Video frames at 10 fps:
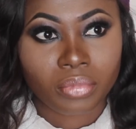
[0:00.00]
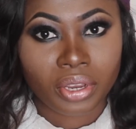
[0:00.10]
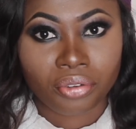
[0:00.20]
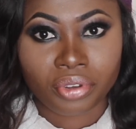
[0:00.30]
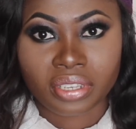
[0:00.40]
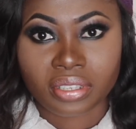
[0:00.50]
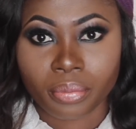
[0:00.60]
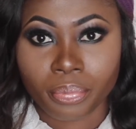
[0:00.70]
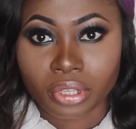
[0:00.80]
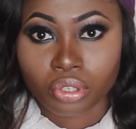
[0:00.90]
Begiri is
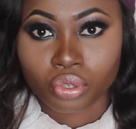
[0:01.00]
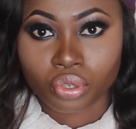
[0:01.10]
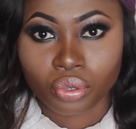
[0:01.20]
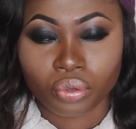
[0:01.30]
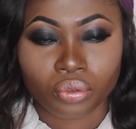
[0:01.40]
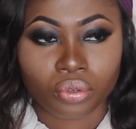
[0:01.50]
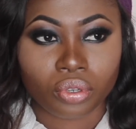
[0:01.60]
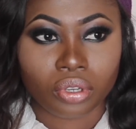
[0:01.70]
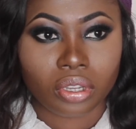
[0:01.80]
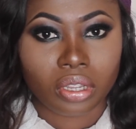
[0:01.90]
the bean stew.
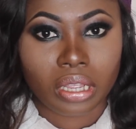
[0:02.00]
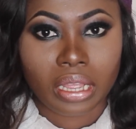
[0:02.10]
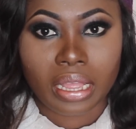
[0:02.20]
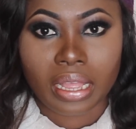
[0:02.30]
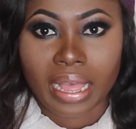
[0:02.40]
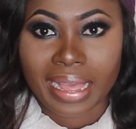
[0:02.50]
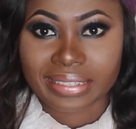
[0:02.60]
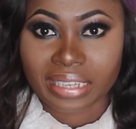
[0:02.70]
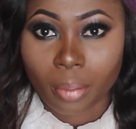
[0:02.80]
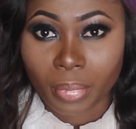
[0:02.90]
I
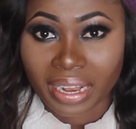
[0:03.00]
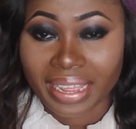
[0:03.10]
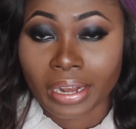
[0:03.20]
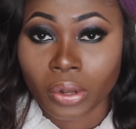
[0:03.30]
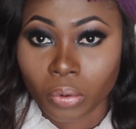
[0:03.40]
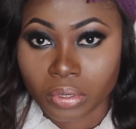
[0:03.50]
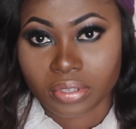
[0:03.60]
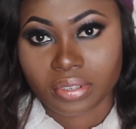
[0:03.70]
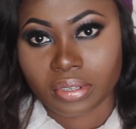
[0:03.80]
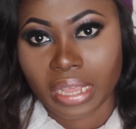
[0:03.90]
take amala a
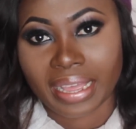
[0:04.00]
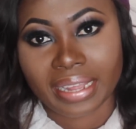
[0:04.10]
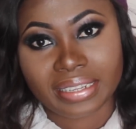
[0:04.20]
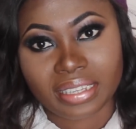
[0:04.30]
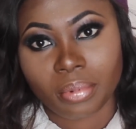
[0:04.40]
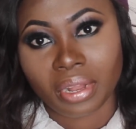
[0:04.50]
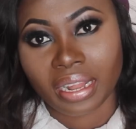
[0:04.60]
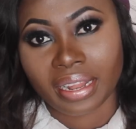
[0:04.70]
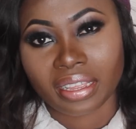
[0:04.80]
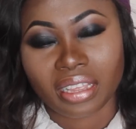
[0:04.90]
lot. I can eat amala,
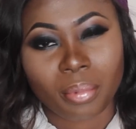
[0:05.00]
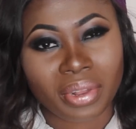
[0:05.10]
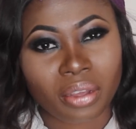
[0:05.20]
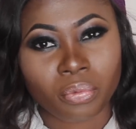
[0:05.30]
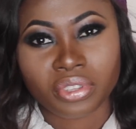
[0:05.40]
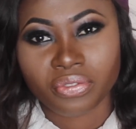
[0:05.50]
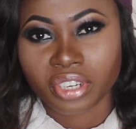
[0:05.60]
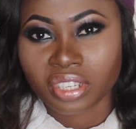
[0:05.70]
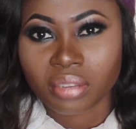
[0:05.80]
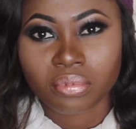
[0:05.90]
like amala with
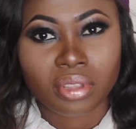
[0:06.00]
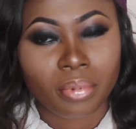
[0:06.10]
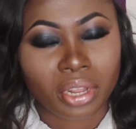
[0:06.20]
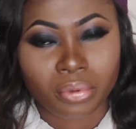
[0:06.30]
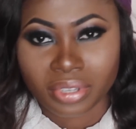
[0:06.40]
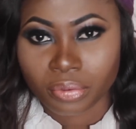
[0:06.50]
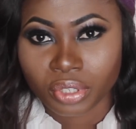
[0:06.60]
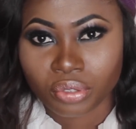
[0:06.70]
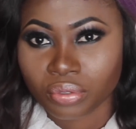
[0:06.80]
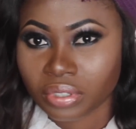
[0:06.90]
vegetables, amala with
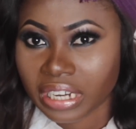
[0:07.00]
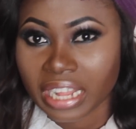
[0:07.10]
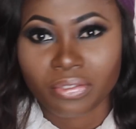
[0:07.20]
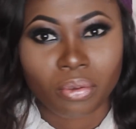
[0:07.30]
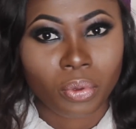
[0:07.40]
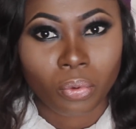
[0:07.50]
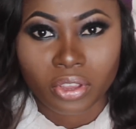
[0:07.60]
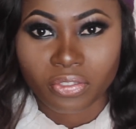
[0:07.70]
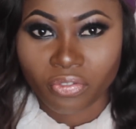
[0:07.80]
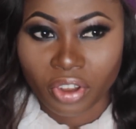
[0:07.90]
ewedu. That for me
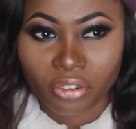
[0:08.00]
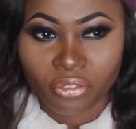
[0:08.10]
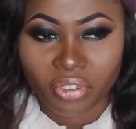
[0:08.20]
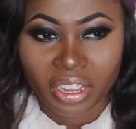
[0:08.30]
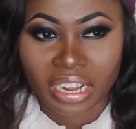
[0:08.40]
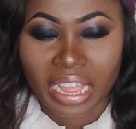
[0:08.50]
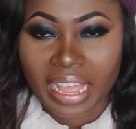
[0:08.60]
works very fine.